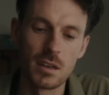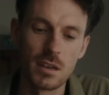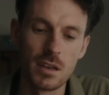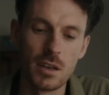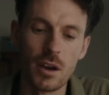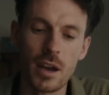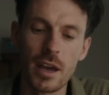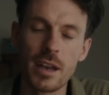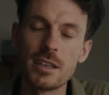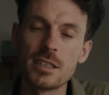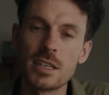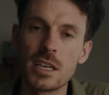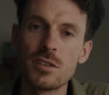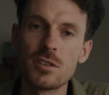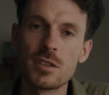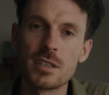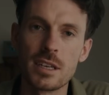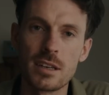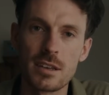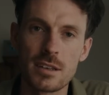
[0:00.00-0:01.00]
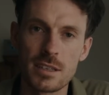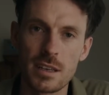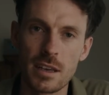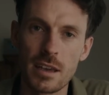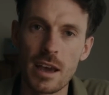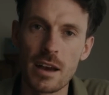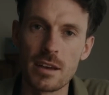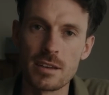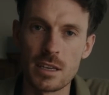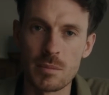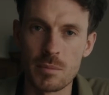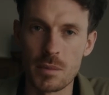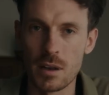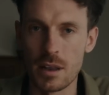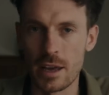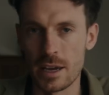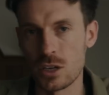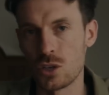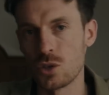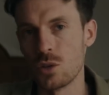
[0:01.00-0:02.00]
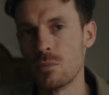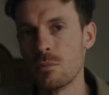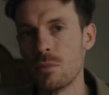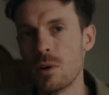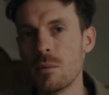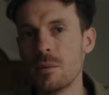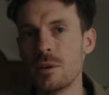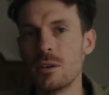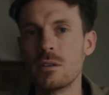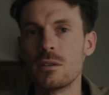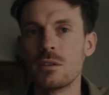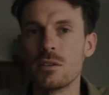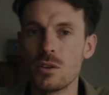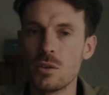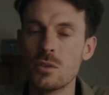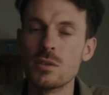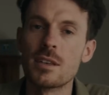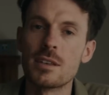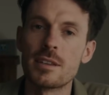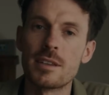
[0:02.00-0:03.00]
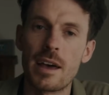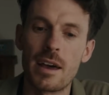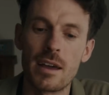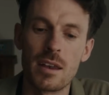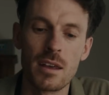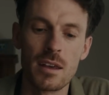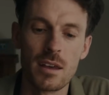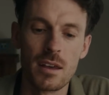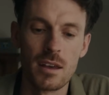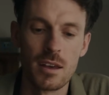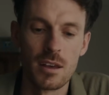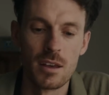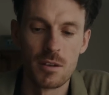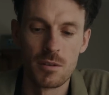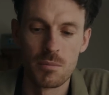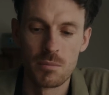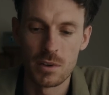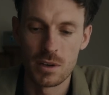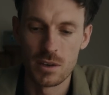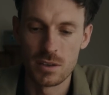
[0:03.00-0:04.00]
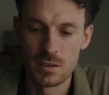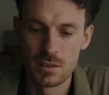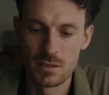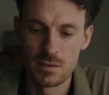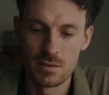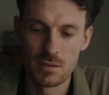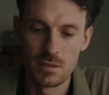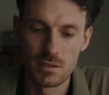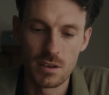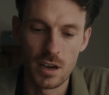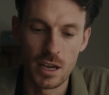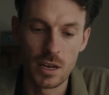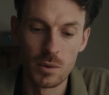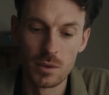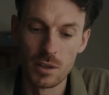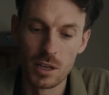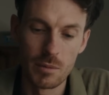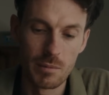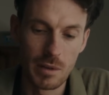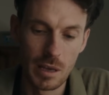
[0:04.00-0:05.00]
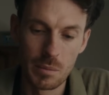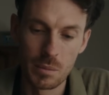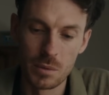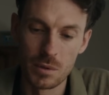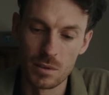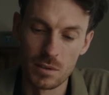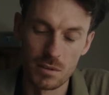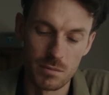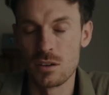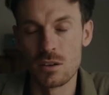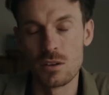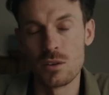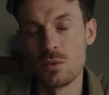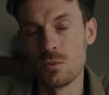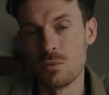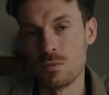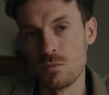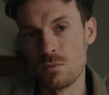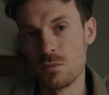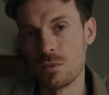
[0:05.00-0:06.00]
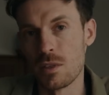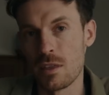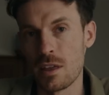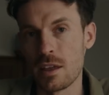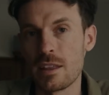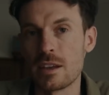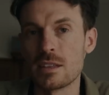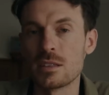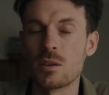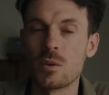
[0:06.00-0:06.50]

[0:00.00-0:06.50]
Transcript: And it's interesting to see how someone like Sean Bobbitt uses that, because I know a lot of people who would think that's